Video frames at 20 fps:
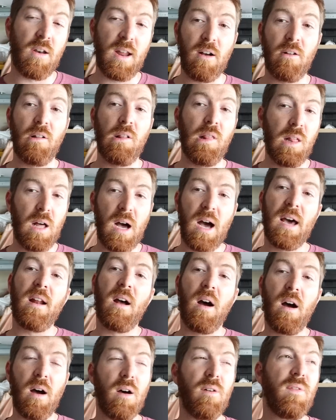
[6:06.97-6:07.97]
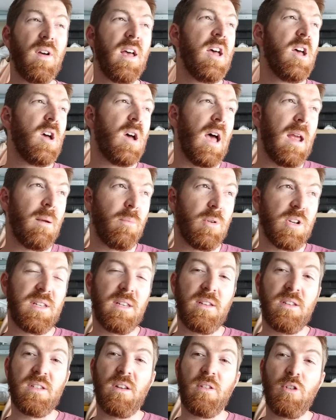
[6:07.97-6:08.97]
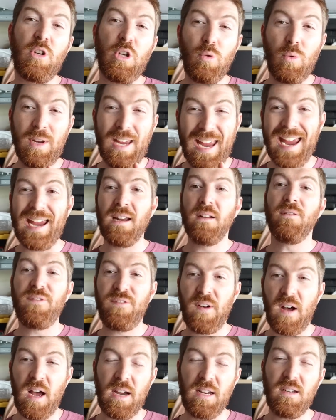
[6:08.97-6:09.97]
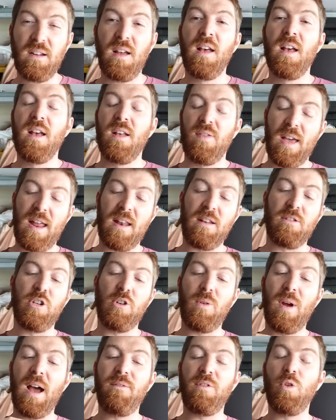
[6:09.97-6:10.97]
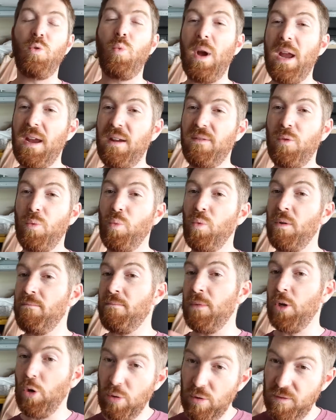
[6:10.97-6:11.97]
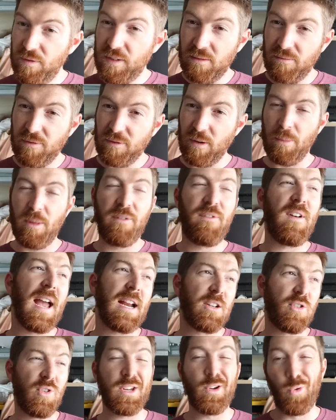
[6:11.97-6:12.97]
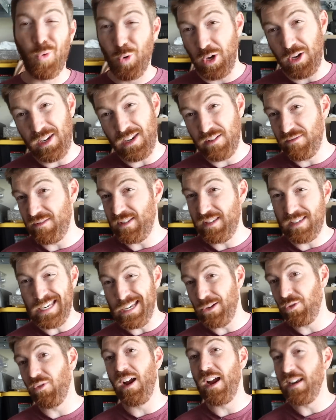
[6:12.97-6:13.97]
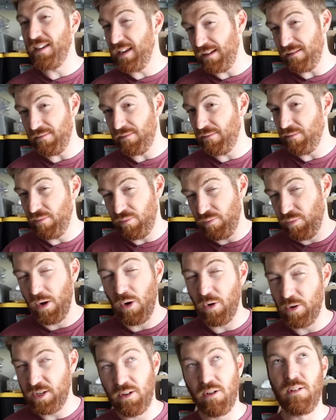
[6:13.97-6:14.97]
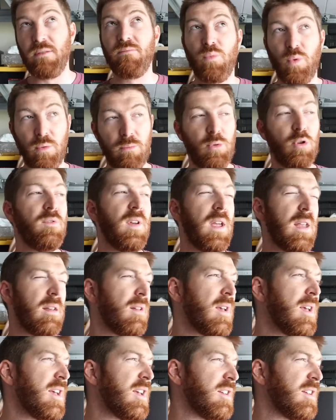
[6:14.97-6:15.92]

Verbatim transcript: Now, a lot of Emersons you can find that do have the wave removed from the factory, or you can degrind it, and, or sorry, remove it,